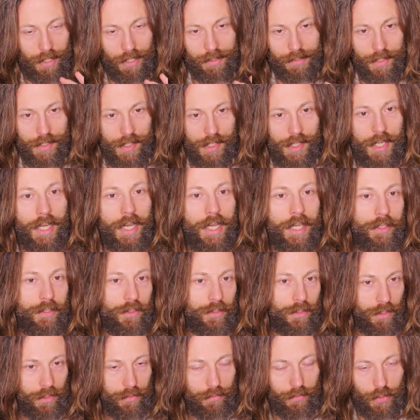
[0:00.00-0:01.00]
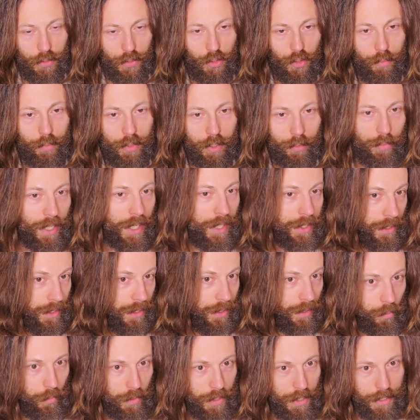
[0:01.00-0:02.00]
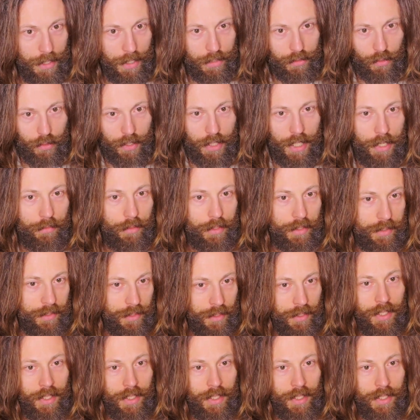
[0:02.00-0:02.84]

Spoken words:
a design of a human body, we get to have it